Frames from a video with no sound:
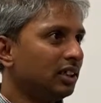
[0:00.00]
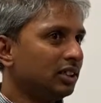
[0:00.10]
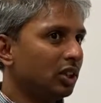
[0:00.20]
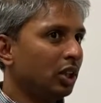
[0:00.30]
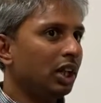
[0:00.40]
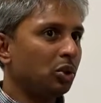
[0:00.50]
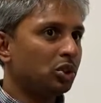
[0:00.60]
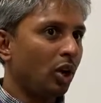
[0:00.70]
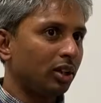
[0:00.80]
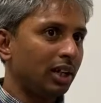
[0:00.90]
So you need to
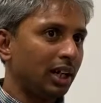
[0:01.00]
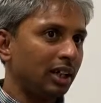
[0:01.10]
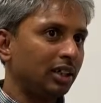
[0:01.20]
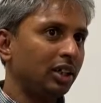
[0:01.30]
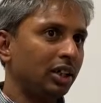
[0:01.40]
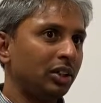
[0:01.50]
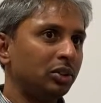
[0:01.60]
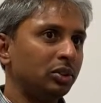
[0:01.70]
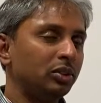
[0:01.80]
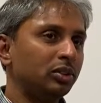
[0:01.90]
stop there. You need
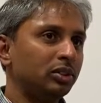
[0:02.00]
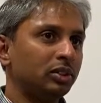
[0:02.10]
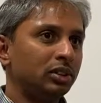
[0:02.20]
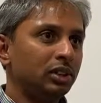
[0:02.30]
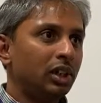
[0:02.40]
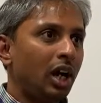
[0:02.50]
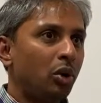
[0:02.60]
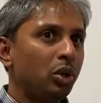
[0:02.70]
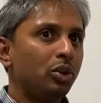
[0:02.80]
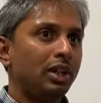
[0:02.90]
to. How
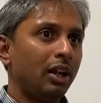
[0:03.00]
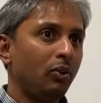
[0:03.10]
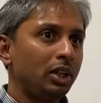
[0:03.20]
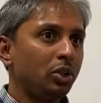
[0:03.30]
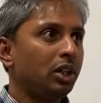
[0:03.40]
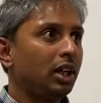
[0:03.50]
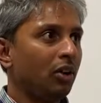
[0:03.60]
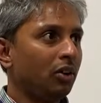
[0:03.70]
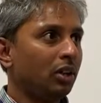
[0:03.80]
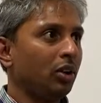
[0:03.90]
do you delve into it?
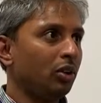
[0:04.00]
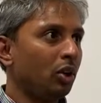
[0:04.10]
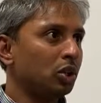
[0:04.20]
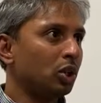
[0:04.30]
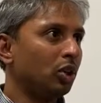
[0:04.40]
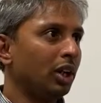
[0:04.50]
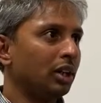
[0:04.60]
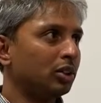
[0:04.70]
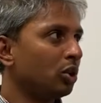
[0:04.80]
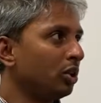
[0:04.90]
I'll show you.
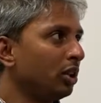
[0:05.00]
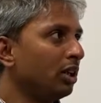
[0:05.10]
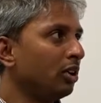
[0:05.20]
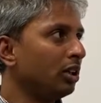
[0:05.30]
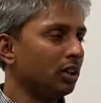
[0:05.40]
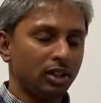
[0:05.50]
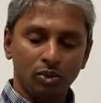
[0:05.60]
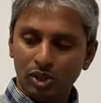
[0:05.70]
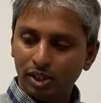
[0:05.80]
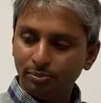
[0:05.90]
I'll show you in a little
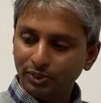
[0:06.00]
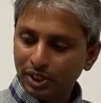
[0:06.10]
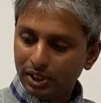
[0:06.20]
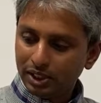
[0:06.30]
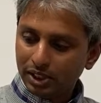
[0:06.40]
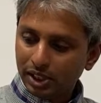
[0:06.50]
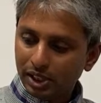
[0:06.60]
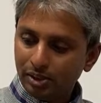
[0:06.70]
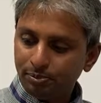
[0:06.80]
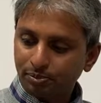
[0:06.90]

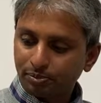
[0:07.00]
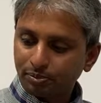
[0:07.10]
while.